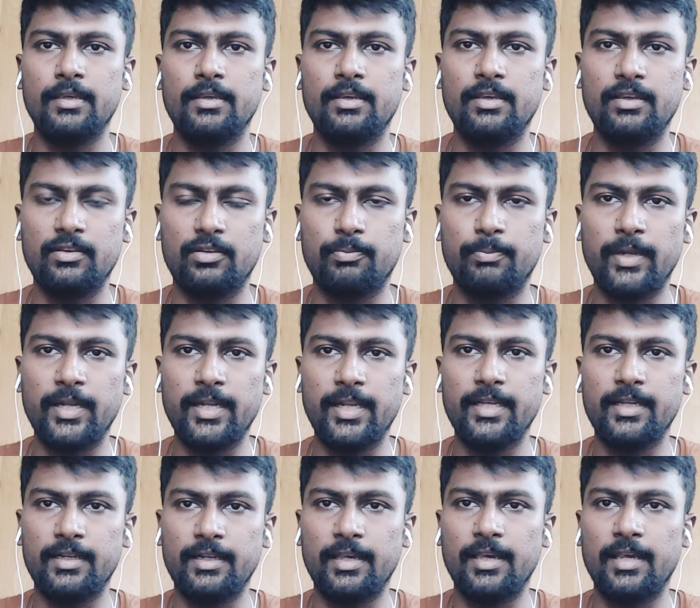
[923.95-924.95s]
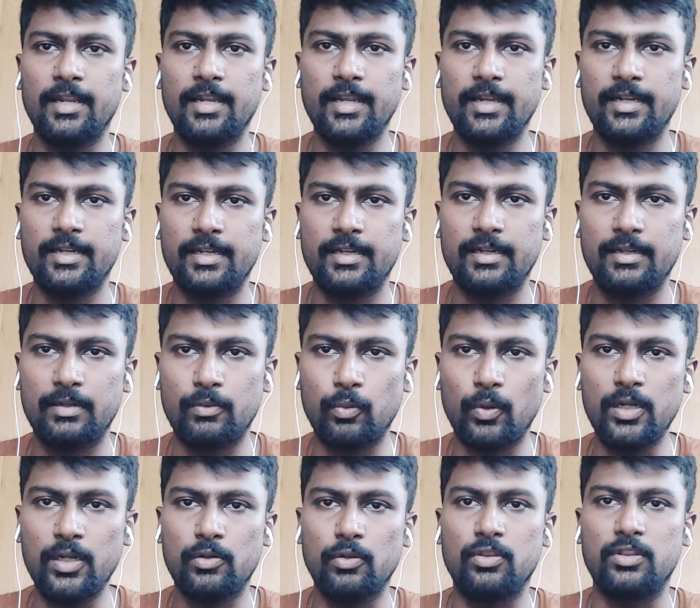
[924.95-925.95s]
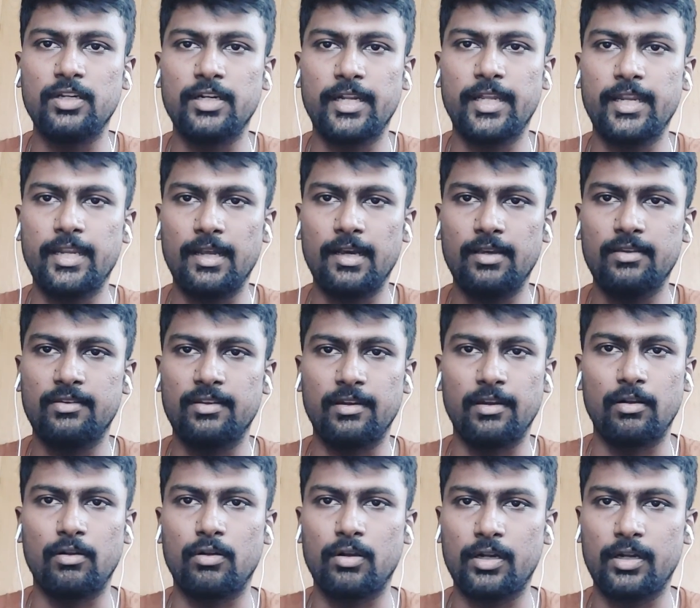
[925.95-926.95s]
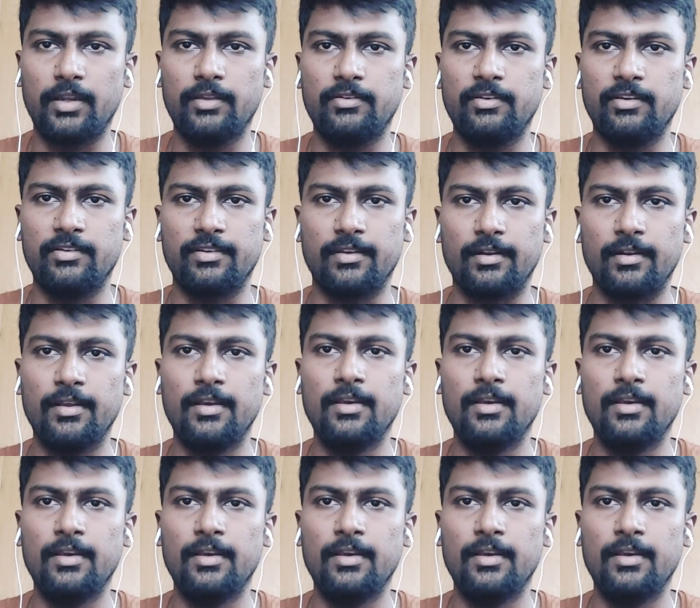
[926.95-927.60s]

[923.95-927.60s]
He is spending nearly 12 to 13 hours in an organization.